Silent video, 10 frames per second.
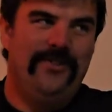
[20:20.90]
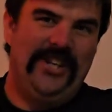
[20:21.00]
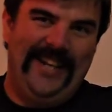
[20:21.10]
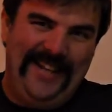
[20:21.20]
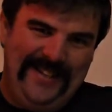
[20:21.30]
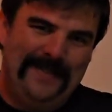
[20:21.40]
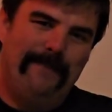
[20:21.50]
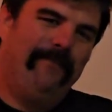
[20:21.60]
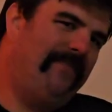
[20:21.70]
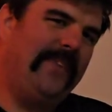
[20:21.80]

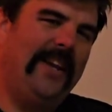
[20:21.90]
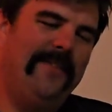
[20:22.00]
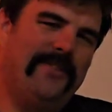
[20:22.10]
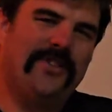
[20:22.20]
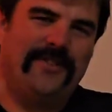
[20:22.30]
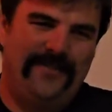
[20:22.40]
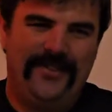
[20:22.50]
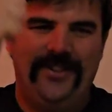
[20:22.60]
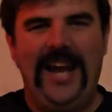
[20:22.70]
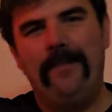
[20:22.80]
Jenny, just
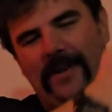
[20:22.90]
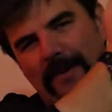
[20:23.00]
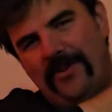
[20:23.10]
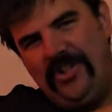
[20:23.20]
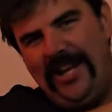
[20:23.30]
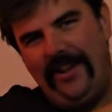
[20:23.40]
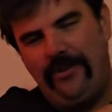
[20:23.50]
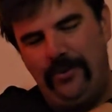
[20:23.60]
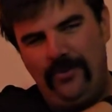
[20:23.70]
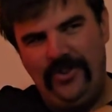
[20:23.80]
stabbing the
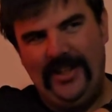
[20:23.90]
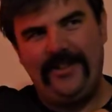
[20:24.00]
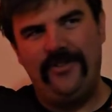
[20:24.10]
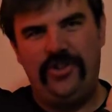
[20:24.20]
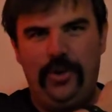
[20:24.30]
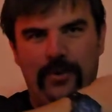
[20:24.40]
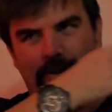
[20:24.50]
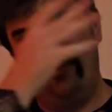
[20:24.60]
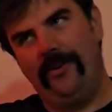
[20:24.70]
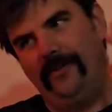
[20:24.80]
machete through Jason's
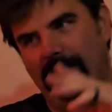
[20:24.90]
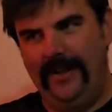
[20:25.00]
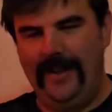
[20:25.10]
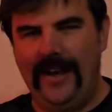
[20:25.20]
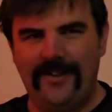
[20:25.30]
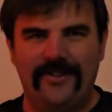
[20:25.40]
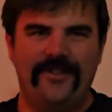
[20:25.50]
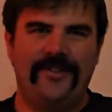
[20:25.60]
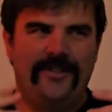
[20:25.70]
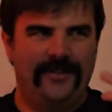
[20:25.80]
shoulder, and
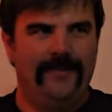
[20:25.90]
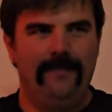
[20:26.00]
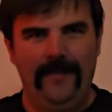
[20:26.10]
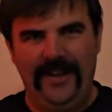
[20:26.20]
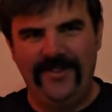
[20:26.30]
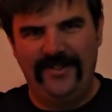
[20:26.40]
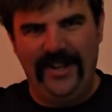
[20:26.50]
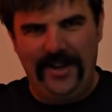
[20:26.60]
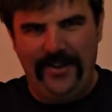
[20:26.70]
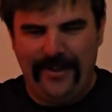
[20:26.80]
that's his
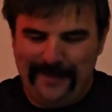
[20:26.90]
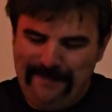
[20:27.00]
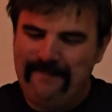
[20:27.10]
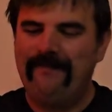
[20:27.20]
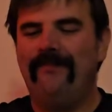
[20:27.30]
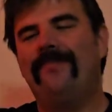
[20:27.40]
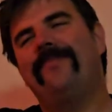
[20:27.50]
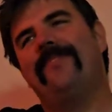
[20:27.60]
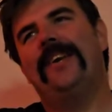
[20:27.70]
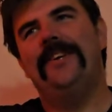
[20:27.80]
death.
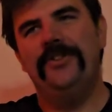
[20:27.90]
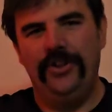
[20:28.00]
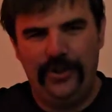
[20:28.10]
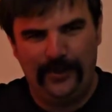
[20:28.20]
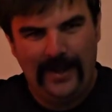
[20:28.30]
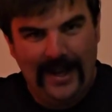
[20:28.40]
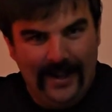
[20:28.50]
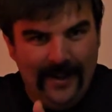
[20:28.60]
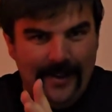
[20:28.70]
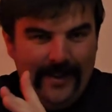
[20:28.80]
So
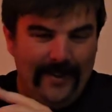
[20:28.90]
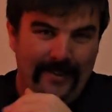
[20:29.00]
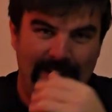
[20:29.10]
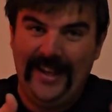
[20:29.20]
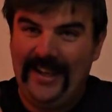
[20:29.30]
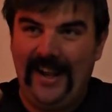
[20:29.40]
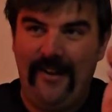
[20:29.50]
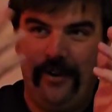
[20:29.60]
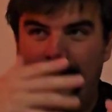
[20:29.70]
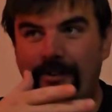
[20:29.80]
they get
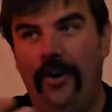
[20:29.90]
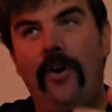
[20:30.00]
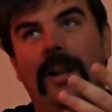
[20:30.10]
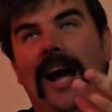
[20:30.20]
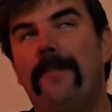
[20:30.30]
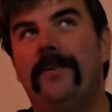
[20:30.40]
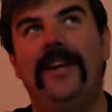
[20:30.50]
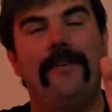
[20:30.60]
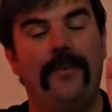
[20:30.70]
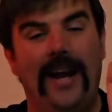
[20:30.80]
out of the hut, all
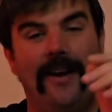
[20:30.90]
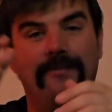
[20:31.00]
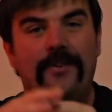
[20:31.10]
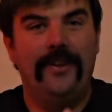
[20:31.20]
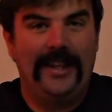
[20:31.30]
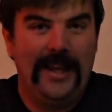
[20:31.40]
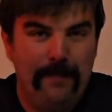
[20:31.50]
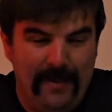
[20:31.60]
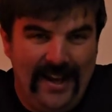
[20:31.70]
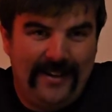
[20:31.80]
happily ever after. They
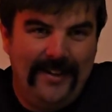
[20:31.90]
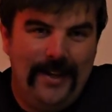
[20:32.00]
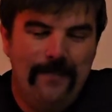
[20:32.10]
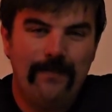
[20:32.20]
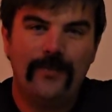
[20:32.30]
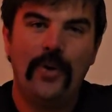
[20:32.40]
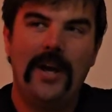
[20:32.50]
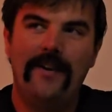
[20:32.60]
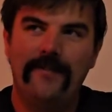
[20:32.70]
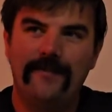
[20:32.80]
get back, and
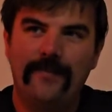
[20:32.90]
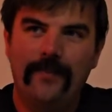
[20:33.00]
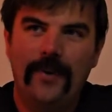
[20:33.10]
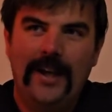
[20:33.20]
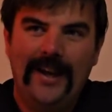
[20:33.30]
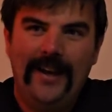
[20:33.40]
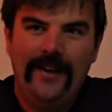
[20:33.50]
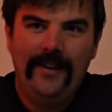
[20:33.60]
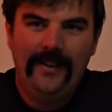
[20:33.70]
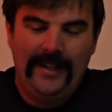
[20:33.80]

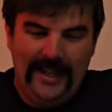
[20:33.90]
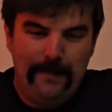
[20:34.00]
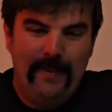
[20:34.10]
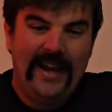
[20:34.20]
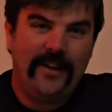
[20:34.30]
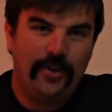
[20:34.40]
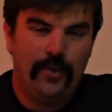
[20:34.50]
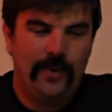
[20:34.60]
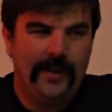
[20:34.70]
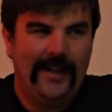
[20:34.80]
they get back
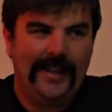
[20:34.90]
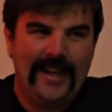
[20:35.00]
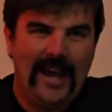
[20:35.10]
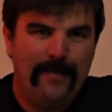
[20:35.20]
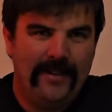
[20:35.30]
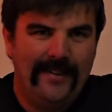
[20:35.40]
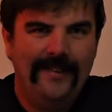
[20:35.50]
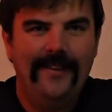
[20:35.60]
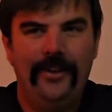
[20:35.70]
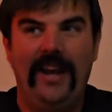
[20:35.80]
into a
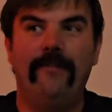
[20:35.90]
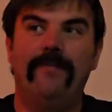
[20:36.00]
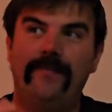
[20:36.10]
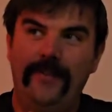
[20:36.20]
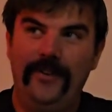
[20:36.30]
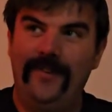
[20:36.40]
cabin. You have